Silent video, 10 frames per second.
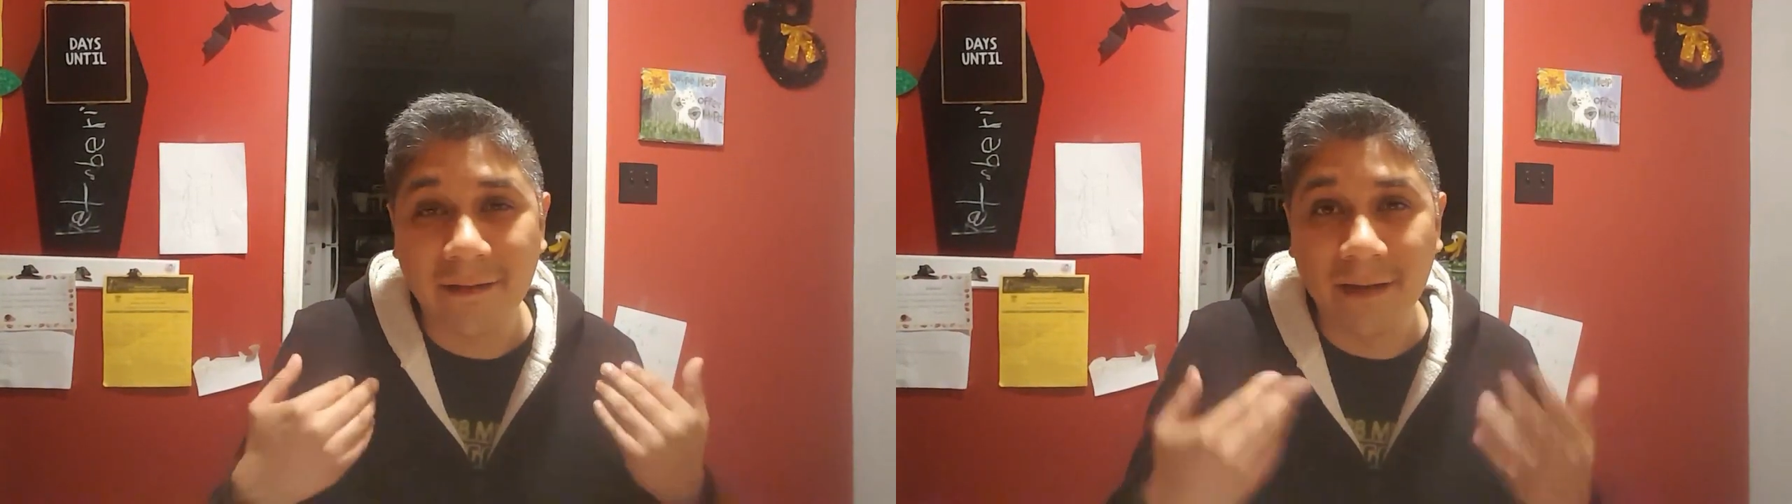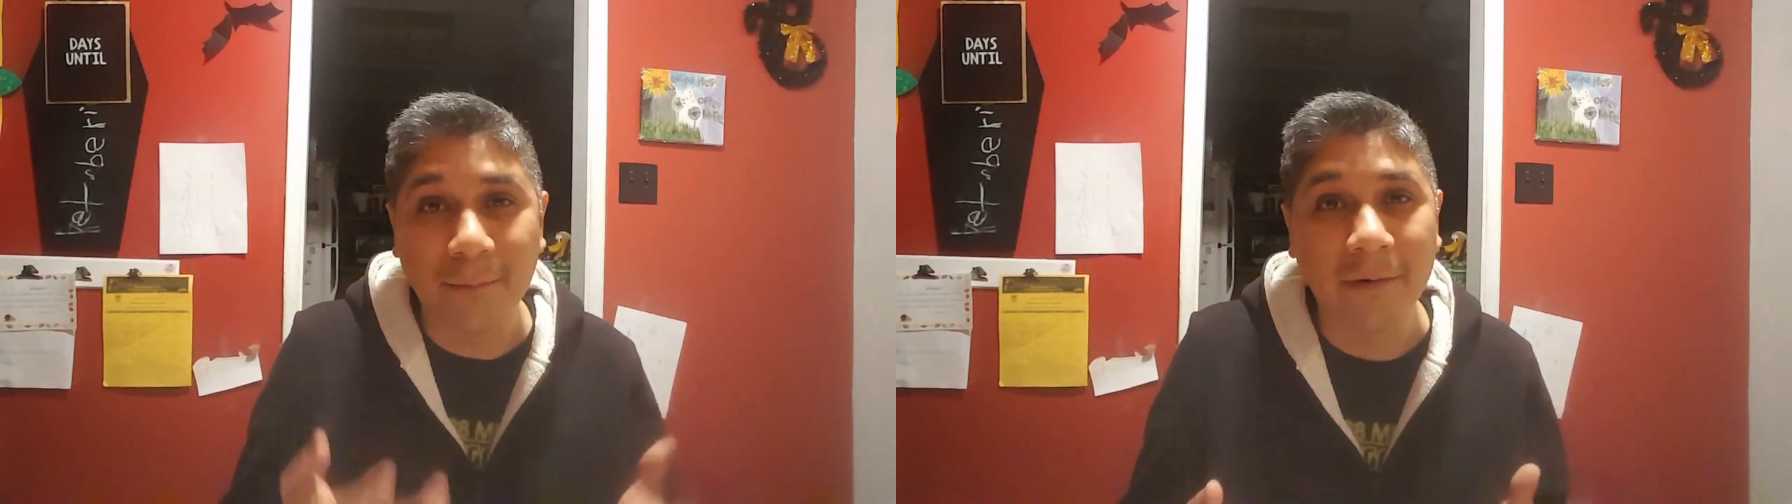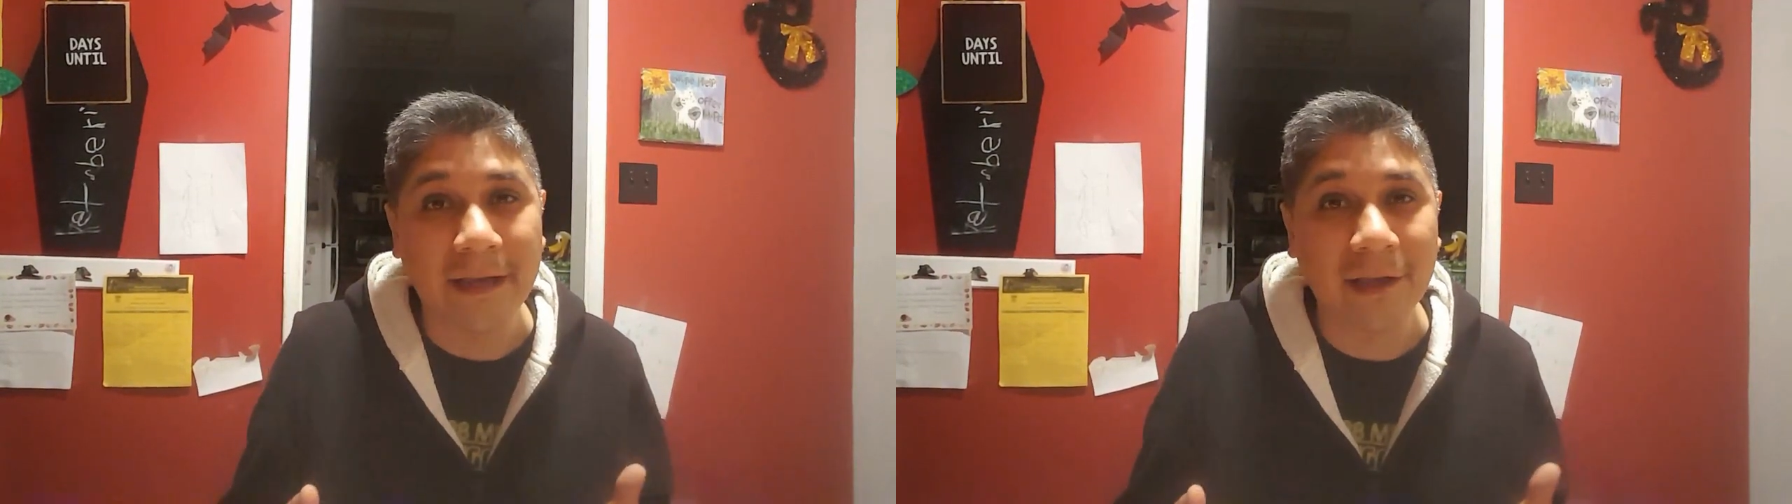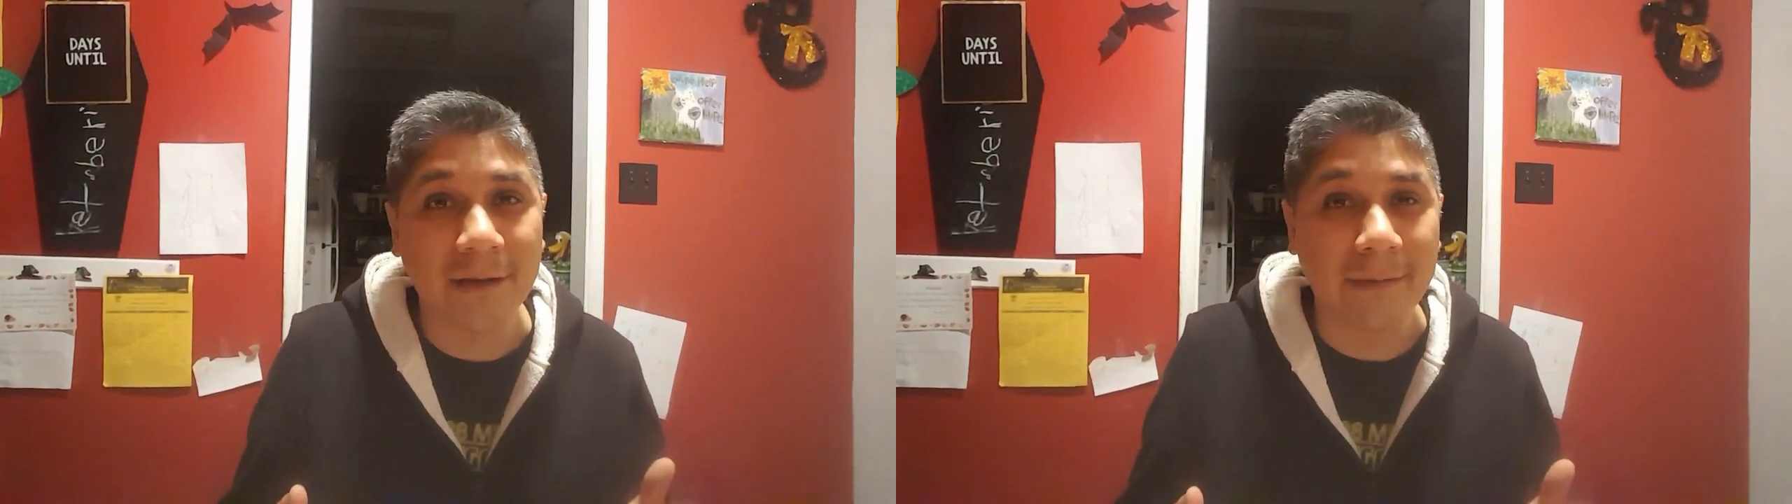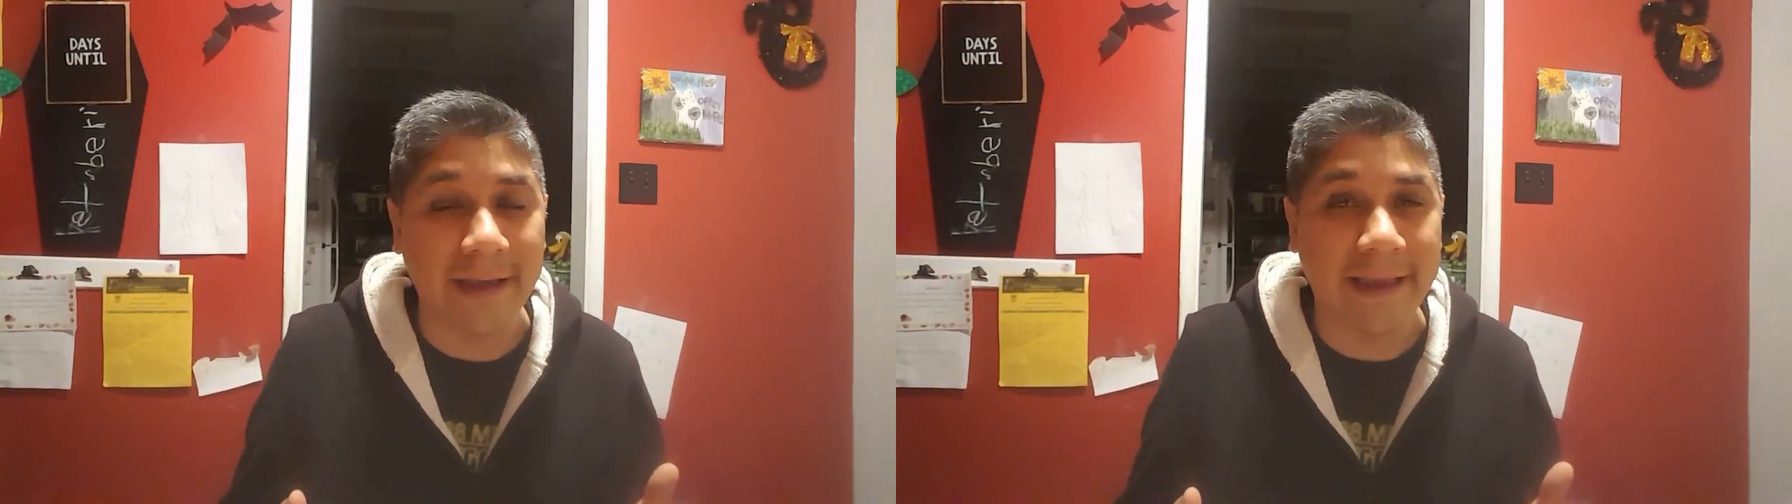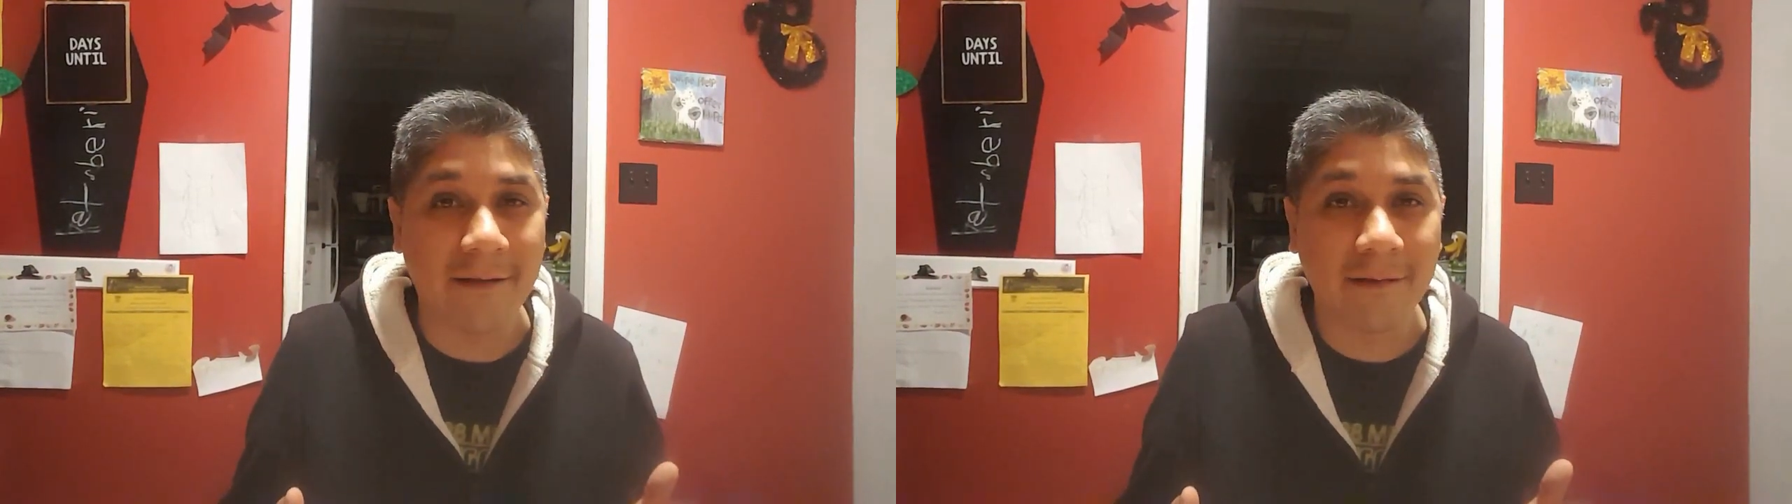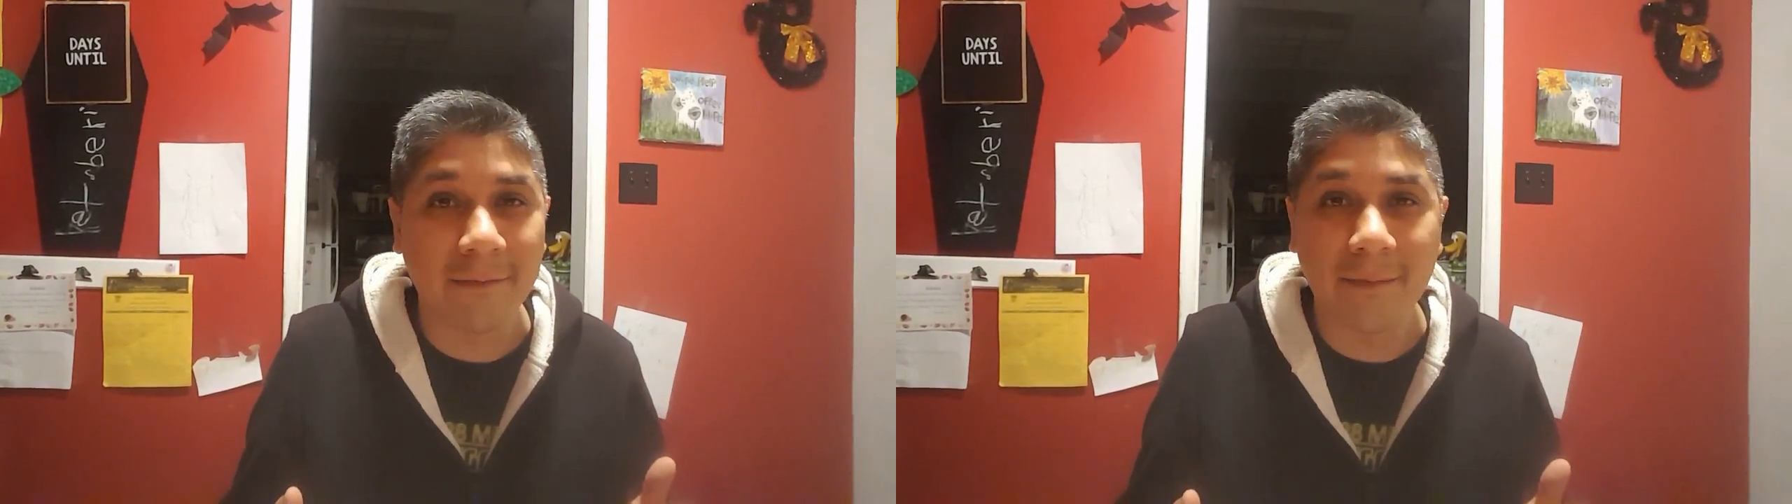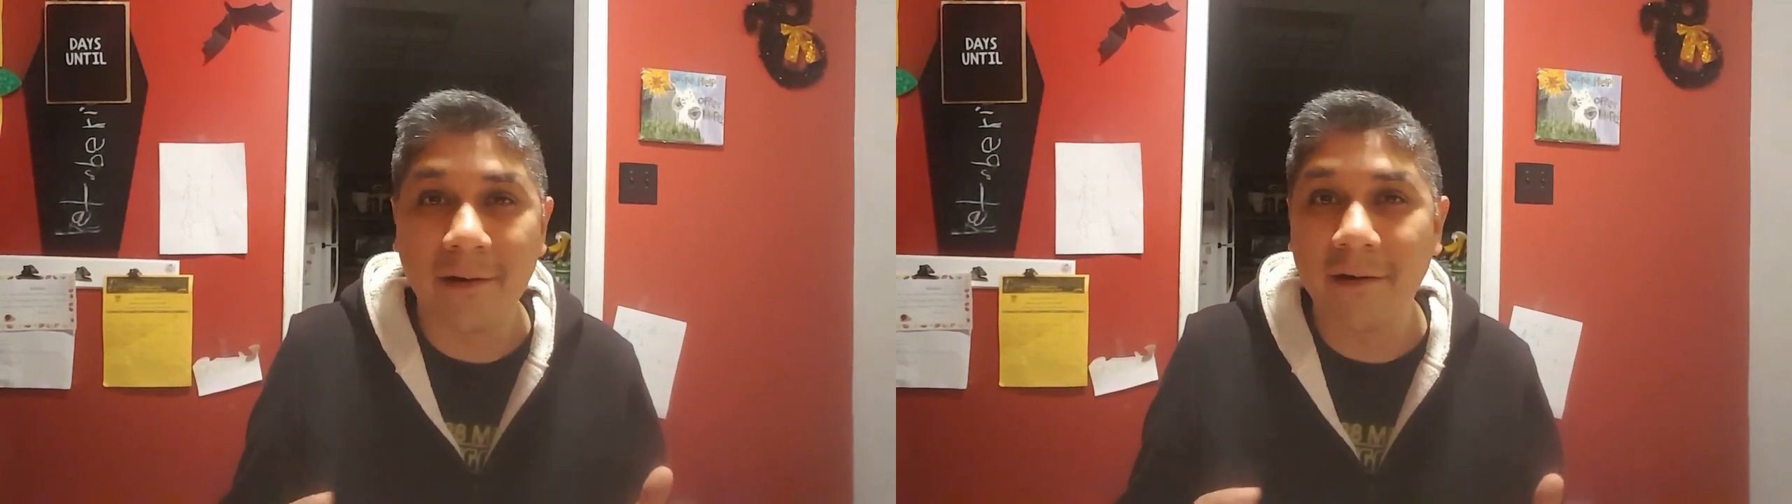deliberation by council
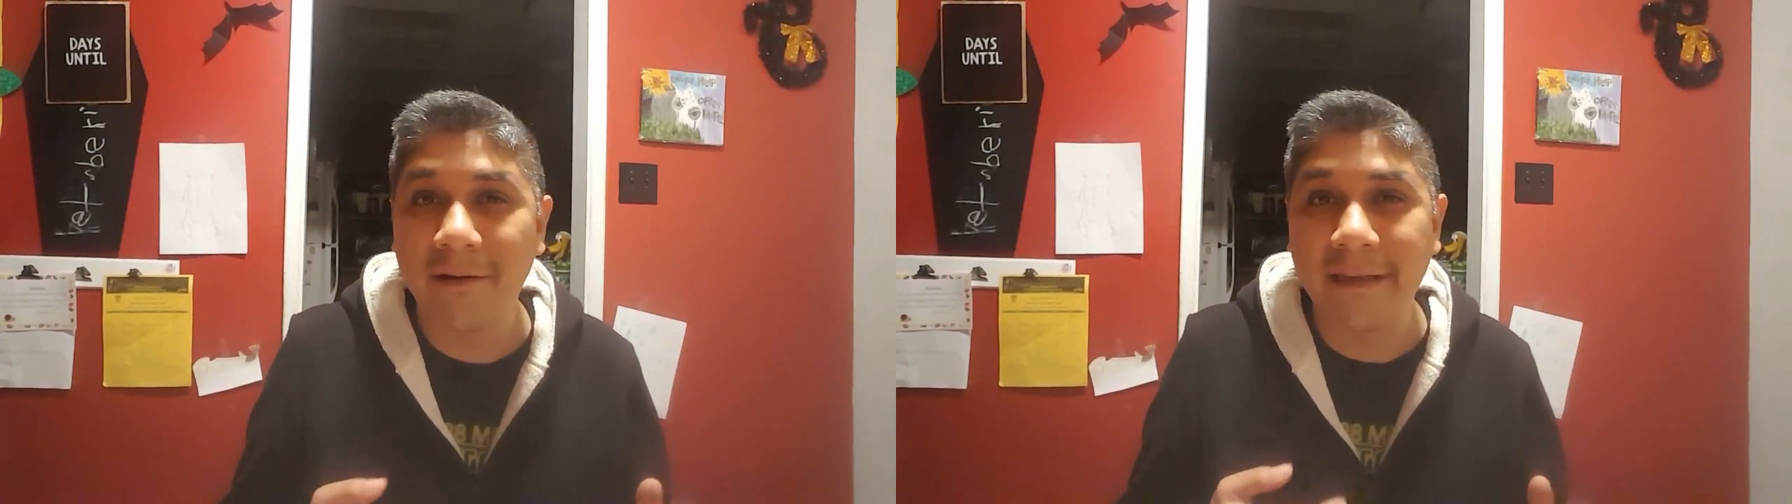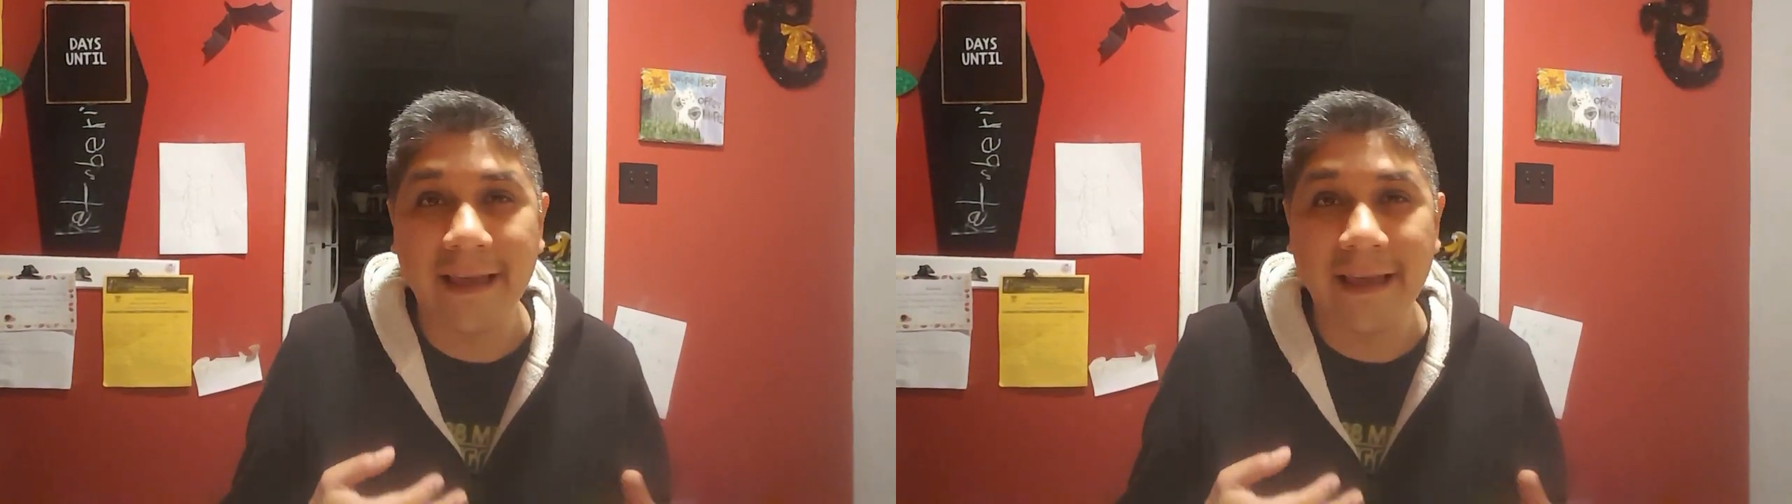members